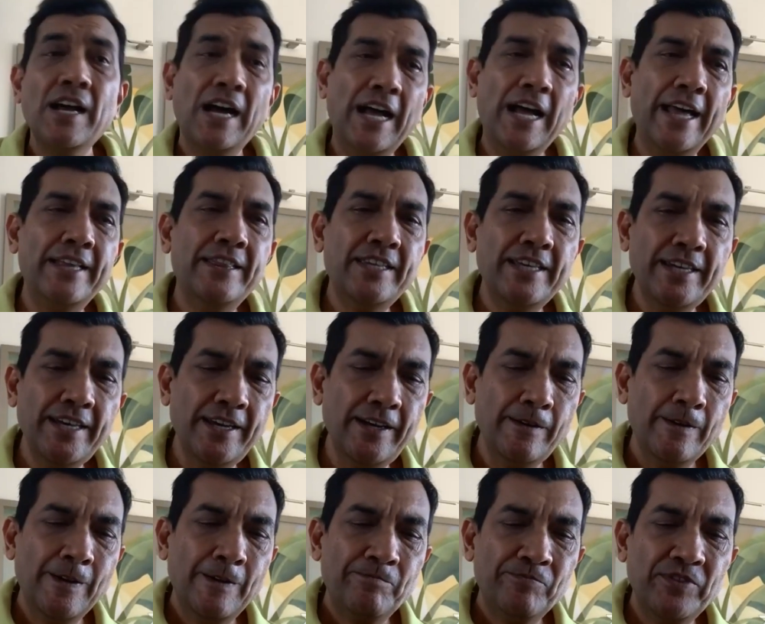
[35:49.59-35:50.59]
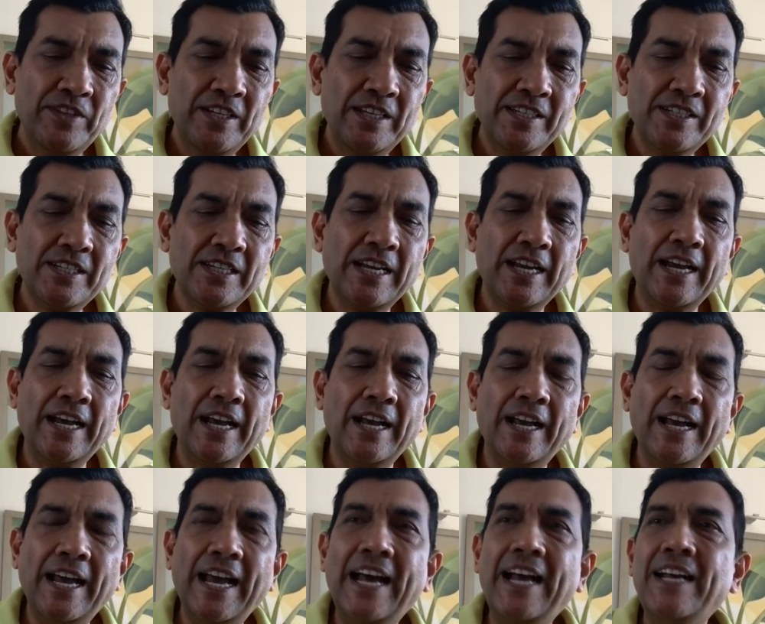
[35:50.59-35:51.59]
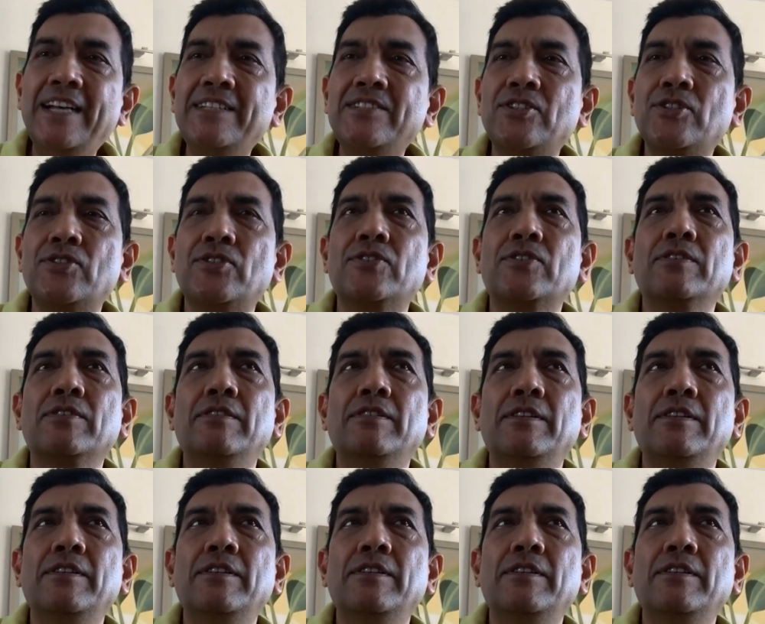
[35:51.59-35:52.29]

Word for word: I think this, as